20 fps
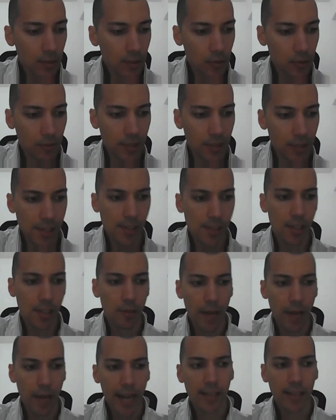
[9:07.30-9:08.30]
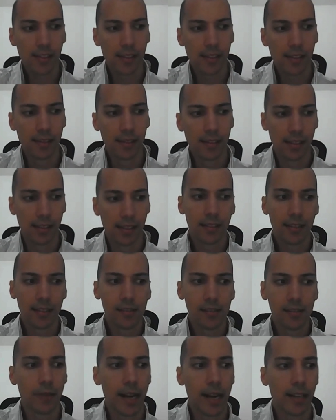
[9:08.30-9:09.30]
these cracks, these
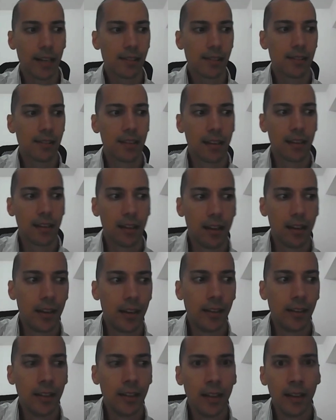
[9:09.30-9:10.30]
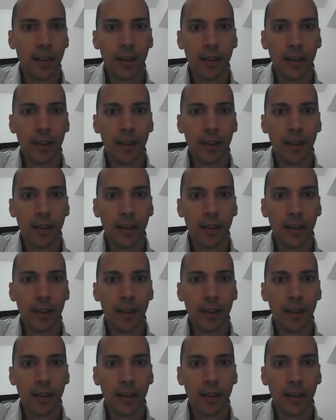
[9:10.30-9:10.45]
little cracks that are